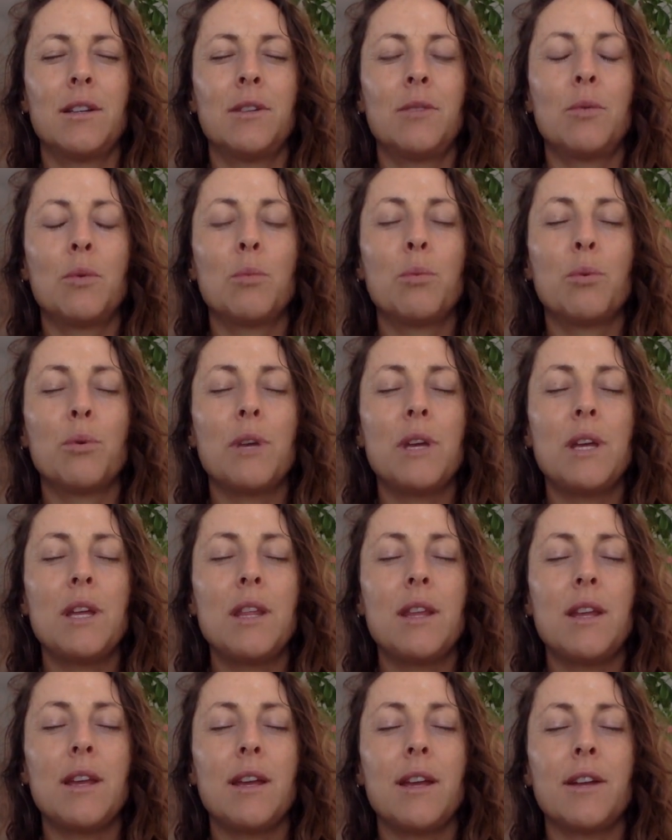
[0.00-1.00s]
We're
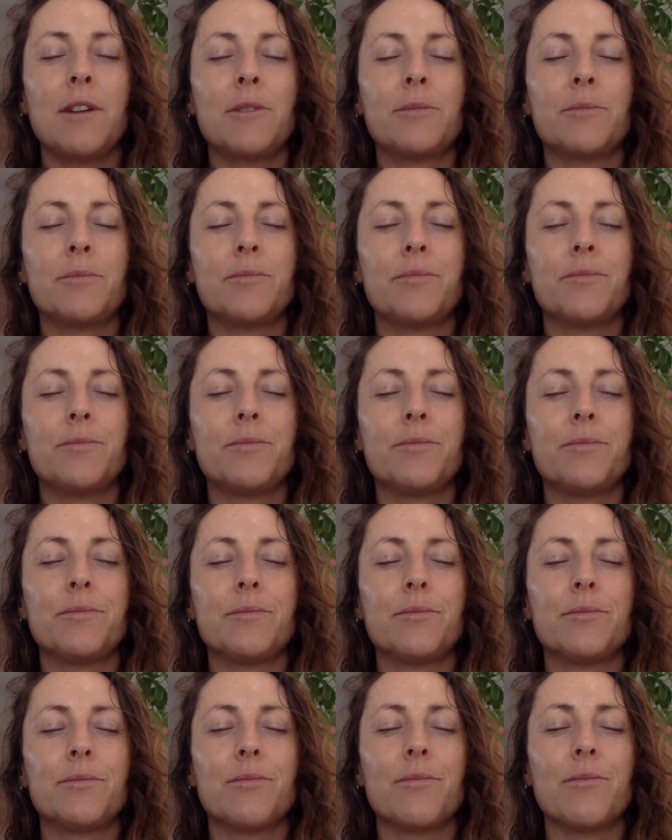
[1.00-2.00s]
breathing,
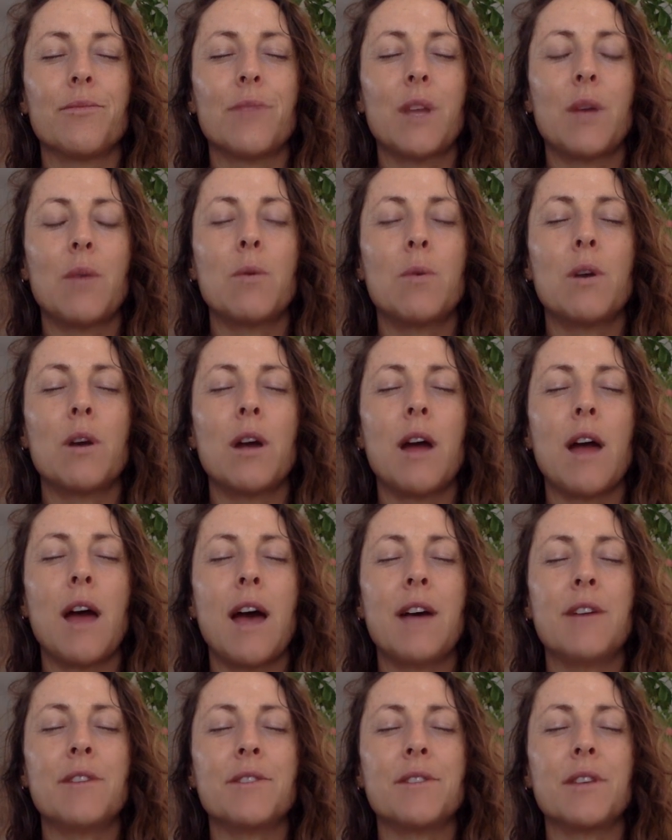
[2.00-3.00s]
and we're
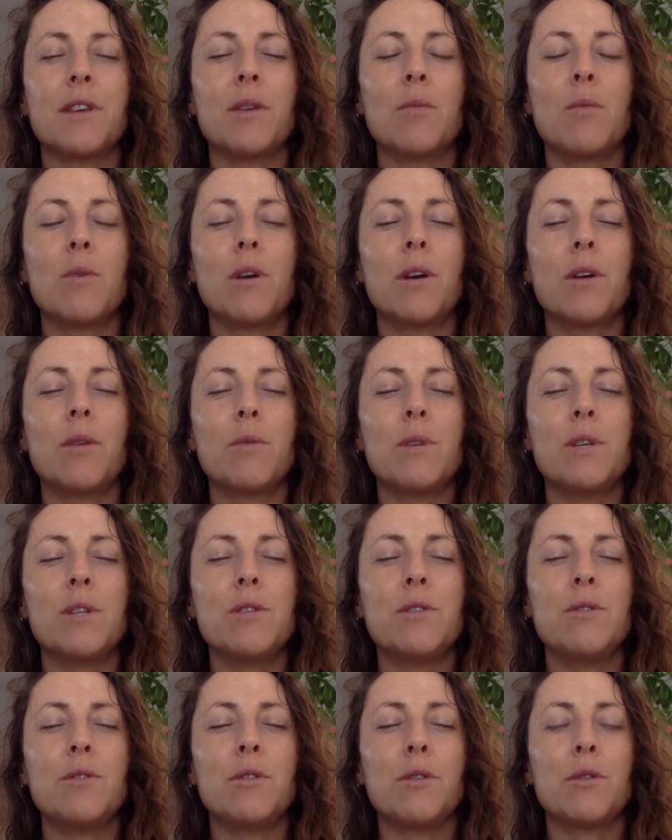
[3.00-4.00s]
asking, what can we
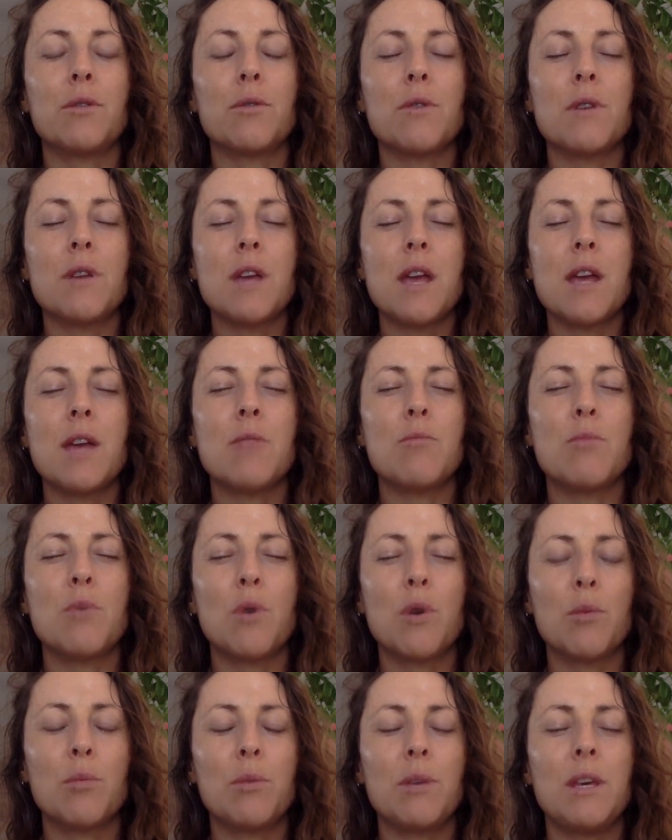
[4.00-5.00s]
do to create
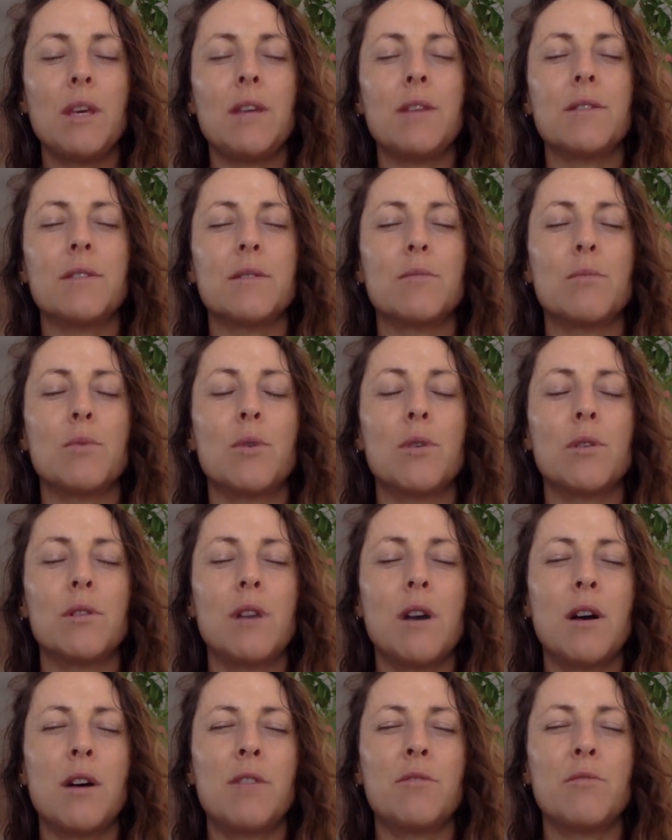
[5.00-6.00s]
more peace, more
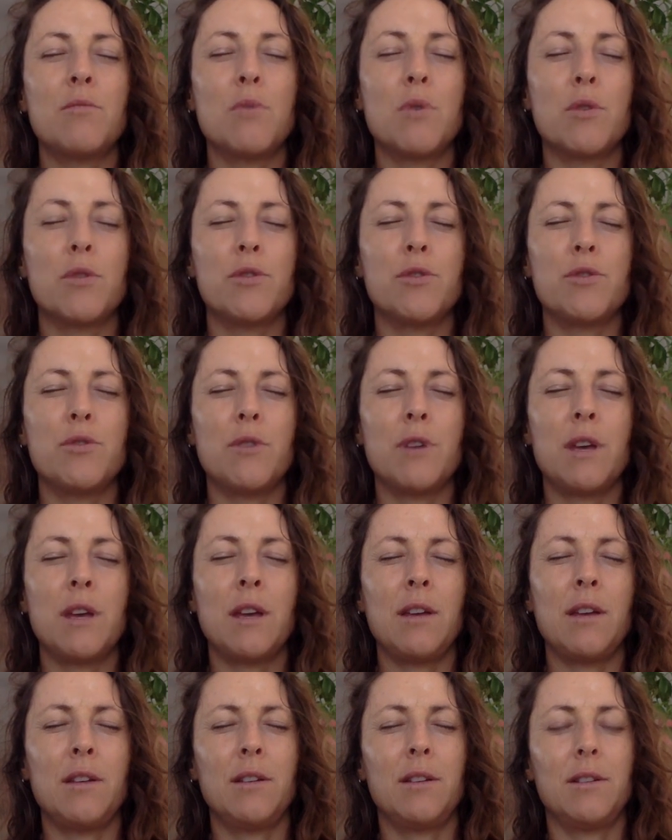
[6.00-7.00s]
love, more joy?